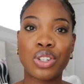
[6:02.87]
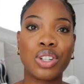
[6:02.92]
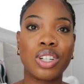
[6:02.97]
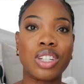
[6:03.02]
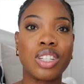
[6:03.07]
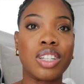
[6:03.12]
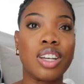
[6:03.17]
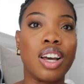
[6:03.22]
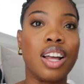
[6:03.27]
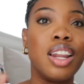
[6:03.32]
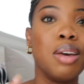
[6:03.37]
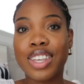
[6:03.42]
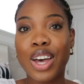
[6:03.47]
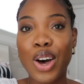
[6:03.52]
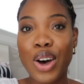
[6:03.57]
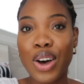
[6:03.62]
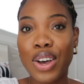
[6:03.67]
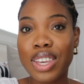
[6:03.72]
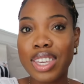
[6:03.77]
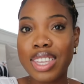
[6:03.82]
show it to y'all
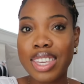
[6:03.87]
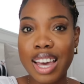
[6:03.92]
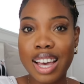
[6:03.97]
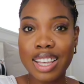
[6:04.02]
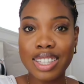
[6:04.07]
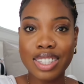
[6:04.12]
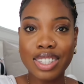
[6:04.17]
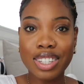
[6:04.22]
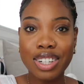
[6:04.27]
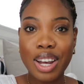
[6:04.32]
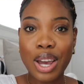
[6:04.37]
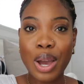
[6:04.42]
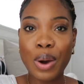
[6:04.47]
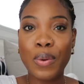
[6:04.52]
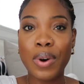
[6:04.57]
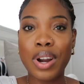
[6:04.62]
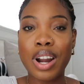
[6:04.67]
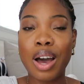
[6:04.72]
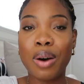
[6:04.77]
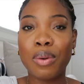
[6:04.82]
so yesterday
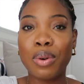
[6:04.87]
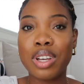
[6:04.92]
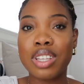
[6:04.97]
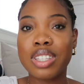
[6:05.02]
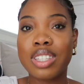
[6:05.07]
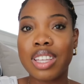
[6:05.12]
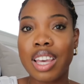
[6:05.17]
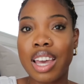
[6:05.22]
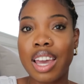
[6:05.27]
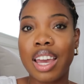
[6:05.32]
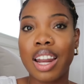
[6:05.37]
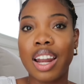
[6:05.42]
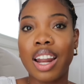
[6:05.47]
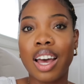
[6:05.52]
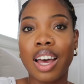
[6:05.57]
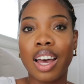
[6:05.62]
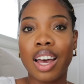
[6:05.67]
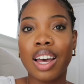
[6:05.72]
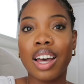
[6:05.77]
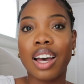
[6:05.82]
when i was in
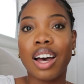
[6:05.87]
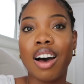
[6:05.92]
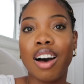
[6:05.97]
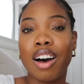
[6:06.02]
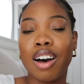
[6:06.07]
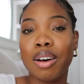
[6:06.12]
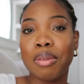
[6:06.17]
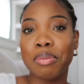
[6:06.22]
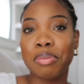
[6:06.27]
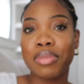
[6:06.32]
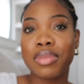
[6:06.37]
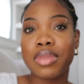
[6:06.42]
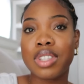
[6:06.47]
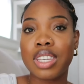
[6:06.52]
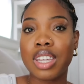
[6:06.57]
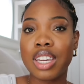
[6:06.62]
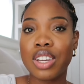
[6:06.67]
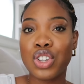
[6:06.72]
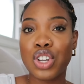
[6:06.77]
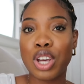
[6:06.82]
um
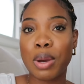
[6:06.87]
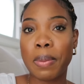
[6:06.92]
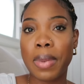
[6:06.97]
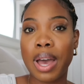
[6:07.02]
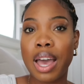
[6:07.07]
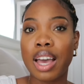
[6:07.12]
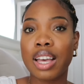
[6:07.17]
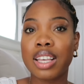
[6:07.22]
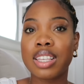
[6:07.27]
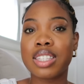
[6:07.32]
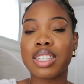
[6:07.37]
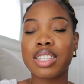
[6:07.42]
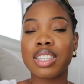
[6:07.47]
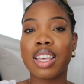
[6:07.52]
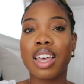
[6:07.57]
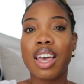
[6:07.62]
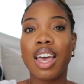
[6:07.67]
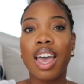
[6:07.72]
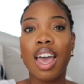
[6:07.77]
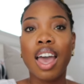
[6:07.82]
tj maxx
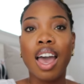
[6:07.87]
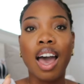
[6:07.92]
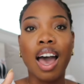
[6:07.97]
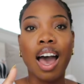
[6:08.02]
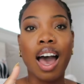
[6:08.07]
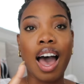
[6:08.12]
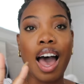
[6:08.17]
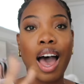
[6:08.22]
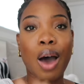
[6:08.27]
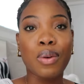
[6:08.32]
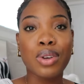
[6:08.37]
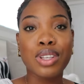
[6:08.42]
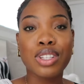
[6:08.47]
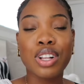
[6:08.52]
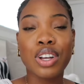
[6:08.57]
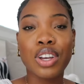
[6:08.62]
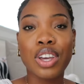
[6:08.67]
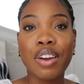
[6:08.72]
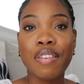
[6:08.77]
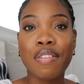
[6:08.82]
i was
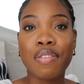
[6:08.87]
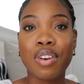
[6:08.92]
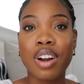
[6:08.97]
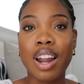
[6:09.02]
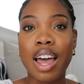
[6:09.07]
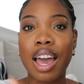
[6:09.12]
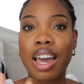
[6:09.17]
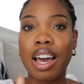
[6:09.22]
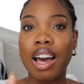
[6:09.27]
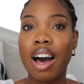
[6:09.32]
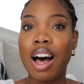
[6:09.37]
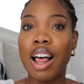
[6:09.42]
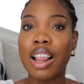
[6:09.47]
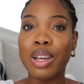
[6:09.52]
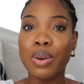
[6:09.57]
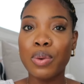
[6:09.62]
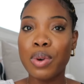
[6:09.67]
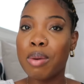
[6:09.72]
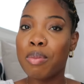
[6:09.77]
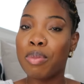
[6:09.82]
looking for like
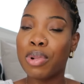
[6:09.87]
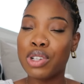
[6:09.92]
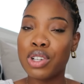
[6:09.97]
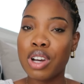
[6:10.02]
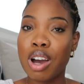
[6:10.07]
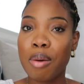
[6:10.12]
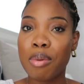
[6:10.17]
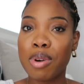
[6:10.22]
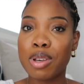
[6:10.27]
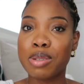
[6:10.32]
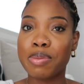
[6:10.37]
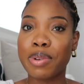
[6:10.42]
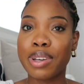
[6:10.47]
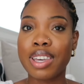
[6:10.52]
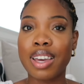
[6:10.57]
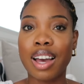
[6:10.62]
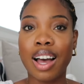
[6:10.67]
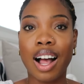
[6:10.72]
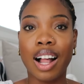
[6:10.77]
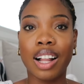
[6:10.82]
halloween pajamas but
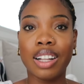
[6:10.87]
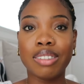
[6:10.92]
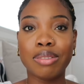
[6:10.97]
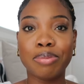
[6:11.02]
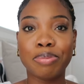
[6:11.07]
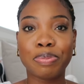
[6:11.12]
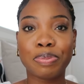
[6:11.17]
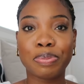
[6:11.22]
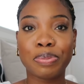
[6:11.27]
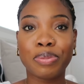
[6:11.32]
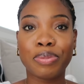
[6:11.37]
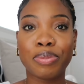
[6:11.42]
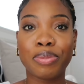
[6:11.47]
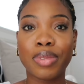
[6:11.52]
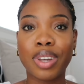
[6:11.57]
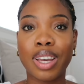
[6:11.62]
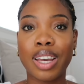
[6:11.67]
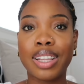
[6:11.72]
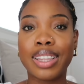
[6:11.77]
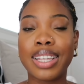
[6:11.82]
y'all
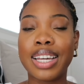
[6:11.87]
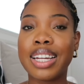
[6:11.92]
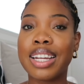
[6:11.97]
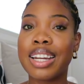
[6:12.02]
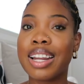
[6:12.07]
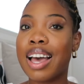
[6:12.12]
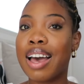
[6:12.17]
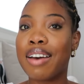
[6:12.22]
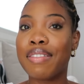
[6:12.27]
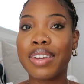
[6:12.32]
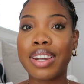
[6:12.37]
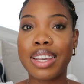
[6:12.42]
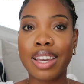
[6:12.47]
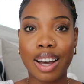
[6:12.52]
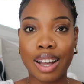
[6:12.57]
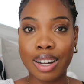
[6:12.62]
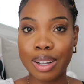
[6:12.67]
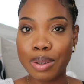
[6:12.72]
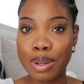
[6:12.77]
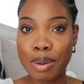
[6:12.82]
they didn't have any
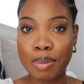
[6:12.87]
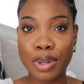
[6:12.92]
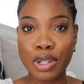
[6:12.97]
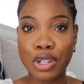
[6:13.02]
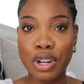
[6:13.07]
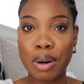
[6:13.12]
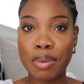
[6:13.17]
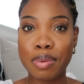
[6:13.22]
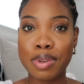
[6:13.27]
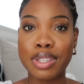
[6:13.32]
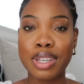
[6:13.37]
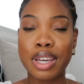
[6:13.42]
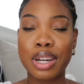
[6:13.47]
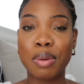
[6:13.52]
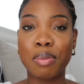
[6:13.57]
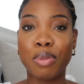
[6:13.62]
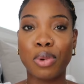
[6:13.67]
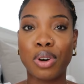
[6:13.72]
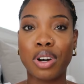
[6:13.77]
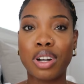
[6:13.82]
halloween pajamas
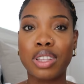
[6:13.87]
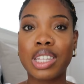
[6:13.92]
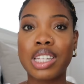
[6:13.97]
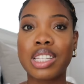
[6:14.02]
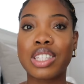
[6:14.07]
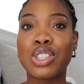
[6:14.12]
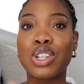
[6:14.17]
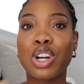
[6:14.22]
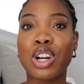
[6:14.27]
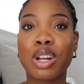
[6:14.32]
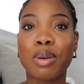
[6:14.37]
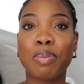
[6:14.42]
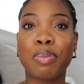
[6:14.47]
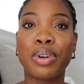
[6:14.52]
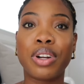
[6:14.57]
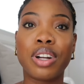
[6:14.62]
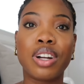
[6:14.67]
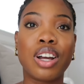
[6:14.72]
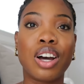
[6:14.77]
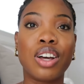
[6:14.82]
anymore they started
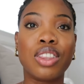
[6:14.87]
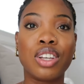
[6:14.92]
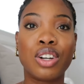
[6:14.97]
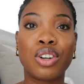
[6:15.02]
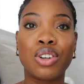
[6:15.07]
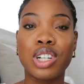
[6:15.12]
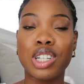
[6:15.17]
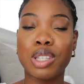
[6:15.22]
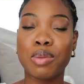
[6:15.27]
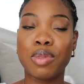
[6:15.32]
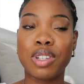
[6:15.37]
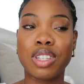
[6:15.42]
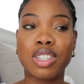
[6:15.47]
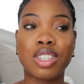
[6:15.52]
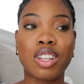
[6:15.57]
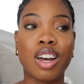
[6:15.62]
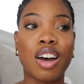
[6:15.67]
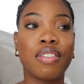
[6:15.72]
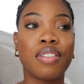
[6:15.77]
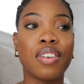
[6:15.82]
putting out the christmas
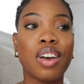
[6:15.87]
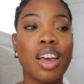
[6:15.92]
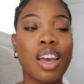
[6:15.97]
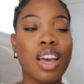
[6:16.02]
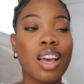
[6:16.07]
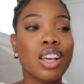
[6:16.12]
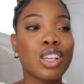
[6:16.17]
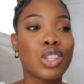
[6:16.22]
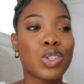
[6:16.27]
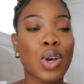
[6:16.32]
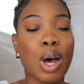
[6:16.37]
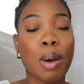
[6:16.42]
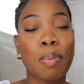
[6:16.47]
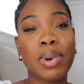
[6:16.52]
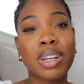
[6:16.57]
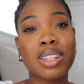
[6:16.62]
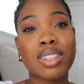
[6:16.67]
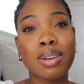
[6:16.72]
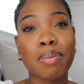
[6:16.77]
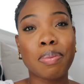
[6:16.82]
stuff so i
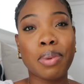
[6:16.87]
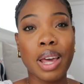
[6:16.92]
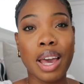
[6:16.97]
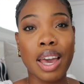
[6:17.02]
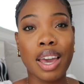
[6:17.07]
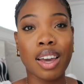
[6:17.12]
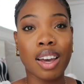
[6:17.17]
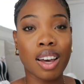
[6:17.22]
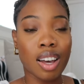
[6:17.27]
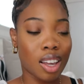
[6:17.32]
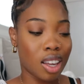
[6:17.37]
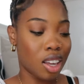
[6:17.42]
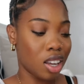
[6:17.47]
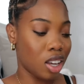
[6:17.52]
picked up like